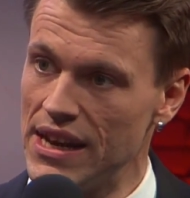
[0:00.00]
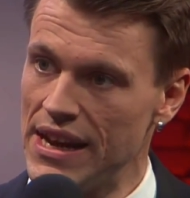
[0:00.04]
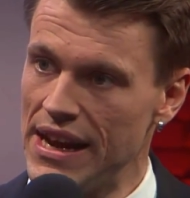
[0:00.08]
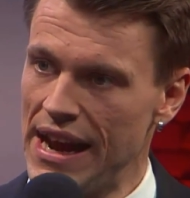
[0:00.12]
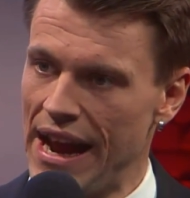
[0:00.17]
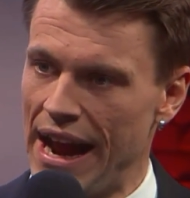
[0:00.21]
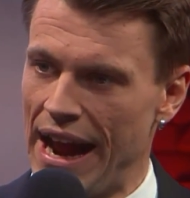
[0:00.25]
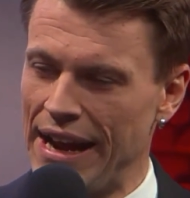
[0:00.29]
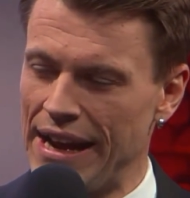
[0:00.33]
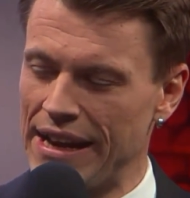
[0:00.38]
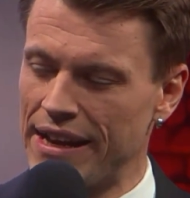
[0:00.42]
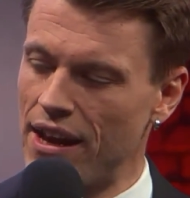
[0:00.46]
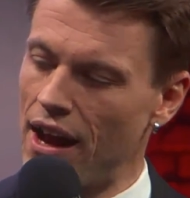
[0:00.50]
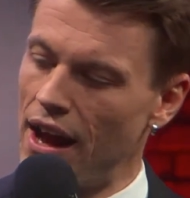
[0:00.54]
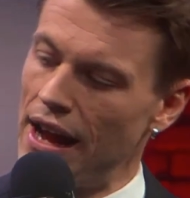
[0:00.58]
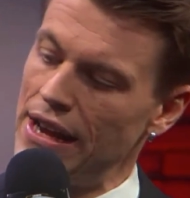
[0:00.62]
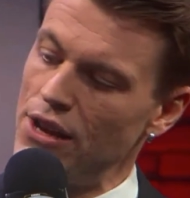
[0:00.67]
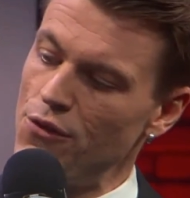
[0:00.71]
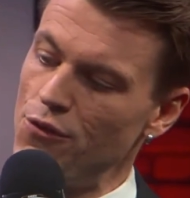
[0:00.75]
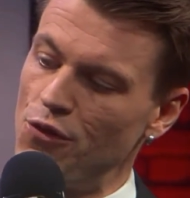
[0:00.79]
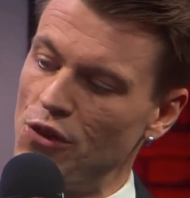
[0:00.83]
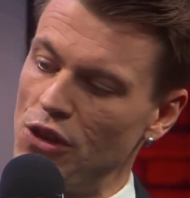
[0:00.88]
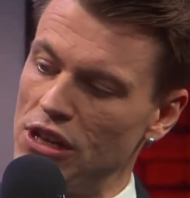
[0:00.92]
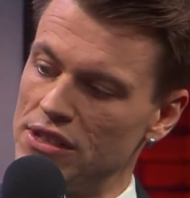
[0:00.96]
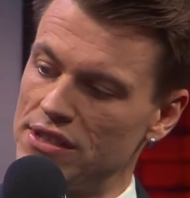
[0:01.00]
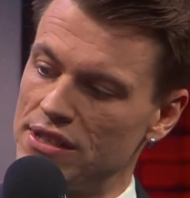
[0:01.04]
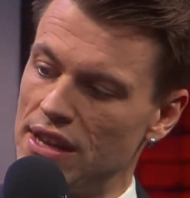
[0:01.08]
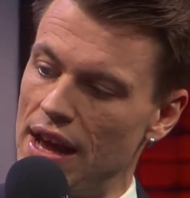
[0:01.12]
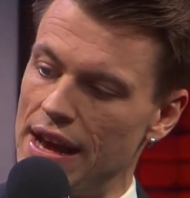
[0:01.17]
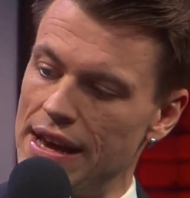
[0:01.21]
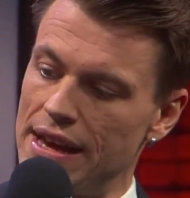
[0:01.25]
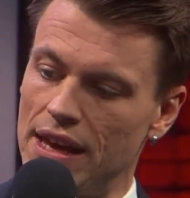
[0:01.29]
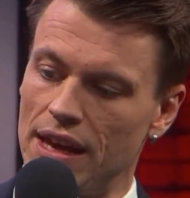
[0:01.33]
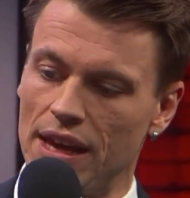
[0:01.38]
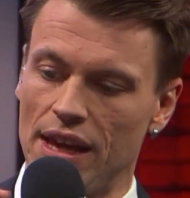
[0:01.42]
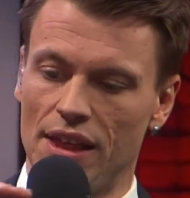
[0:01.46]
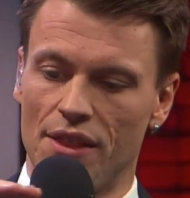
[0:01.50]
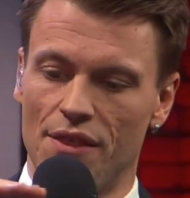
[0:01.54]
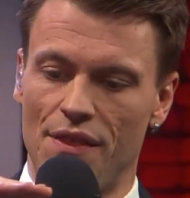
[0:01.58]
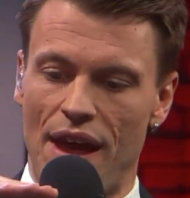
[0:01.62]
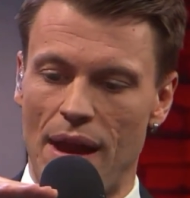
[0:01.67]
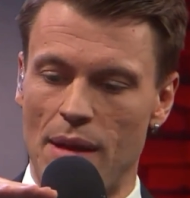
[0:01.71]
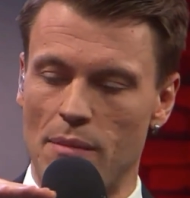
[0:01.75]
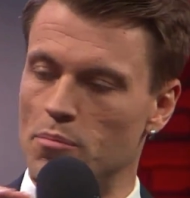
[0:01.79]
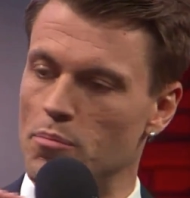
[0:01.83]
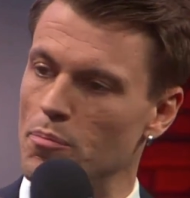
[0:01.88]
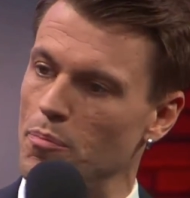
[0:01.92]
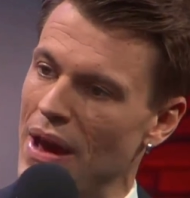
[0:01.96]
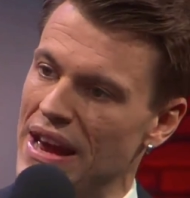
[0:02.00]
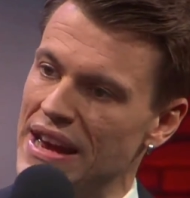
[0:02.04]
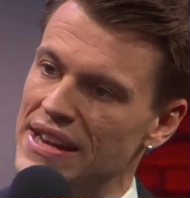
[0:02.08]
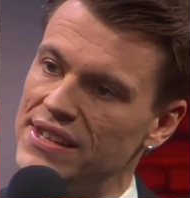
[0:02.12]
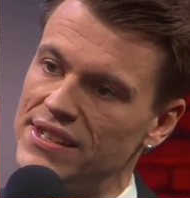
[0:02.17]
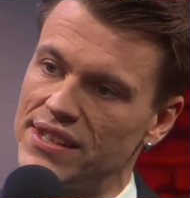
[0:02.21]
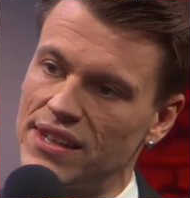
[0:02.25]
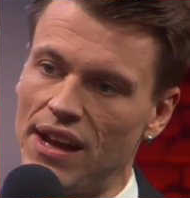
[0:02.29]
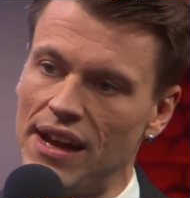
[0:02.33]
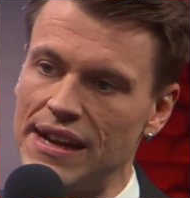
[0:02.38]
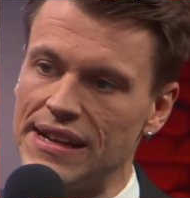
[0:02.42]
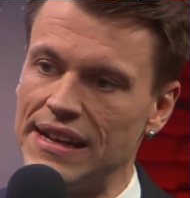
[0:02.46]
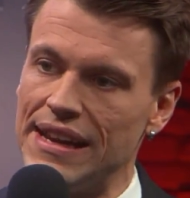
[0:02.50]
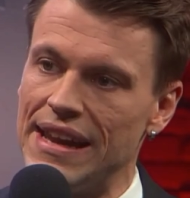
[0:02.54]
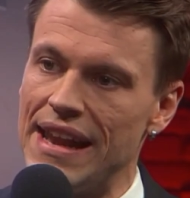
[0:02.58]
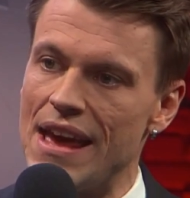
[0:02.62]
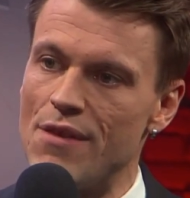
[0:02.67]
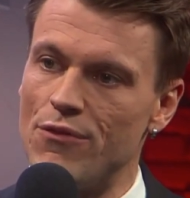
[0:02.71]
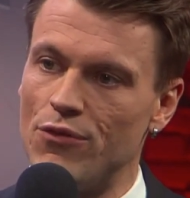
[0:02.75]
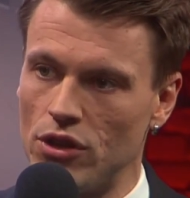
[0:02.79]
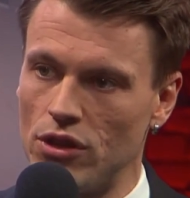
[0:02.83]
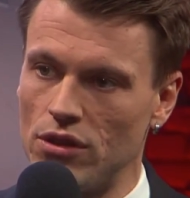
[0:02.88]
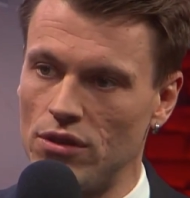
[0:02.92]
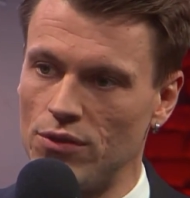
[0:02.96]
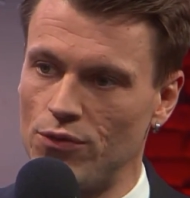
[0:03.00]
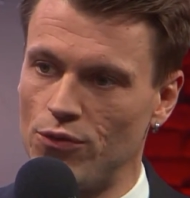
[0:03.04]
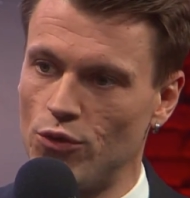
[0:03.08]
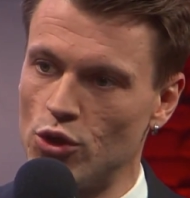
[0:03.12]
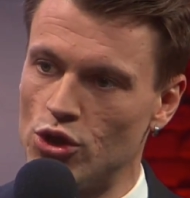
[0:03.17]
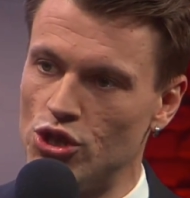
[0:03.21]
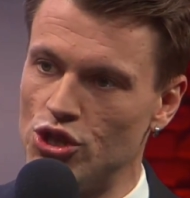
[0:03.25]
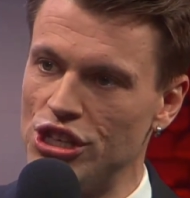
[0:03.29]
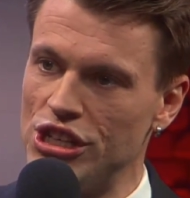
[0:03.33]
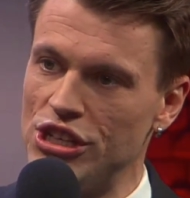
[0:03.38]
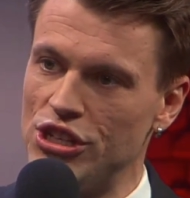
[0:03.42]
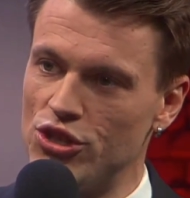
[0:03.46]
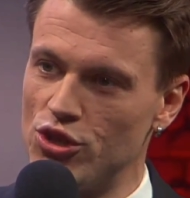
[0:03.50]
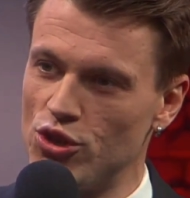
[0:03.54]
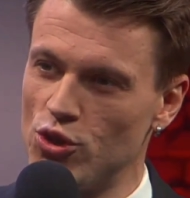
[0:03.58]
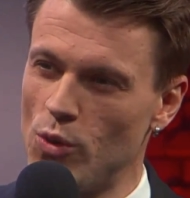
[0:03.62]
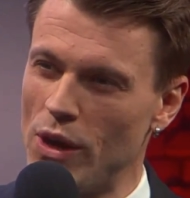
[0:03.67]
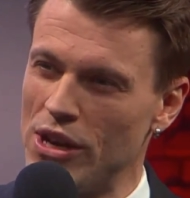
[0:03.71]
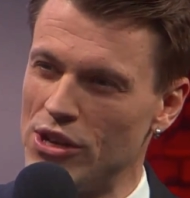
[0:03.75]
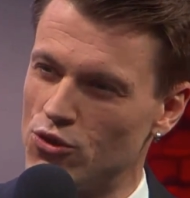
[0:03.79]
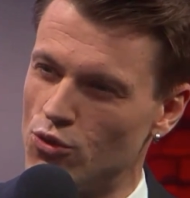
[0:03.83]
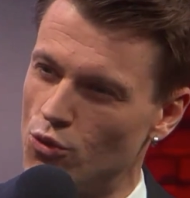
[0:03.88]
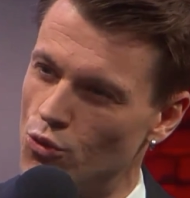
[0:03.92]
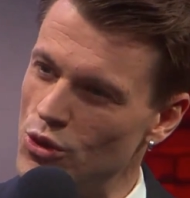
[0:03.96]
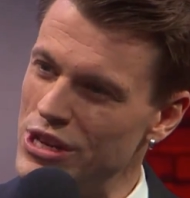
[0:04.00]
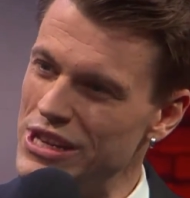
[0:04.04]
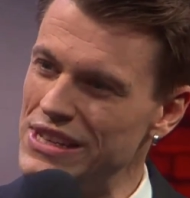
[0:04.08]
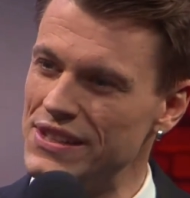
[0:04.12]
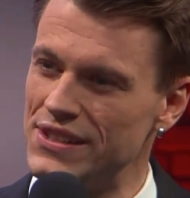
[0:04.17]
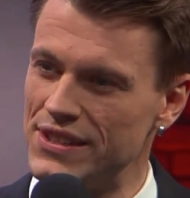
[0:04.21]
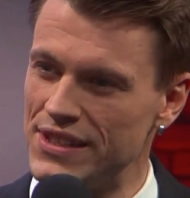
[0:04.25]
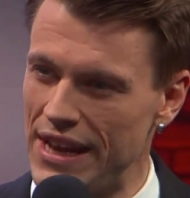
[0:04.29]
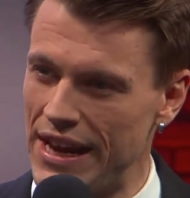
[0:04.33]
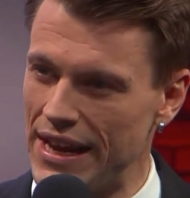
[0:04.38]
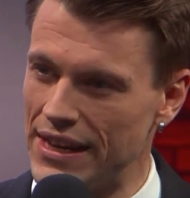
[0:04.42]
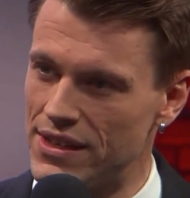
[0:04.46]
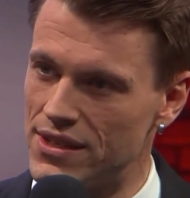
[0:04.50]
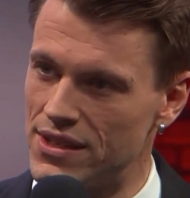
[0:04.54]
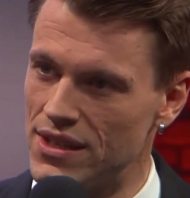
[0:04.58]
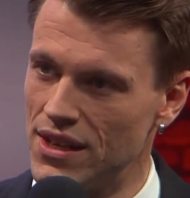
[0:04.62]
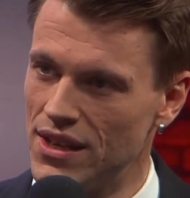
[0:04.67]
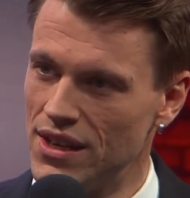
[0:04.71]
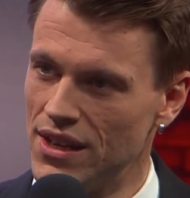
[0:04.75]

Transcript: And it kind of feels like that baseline level for G2 has reset.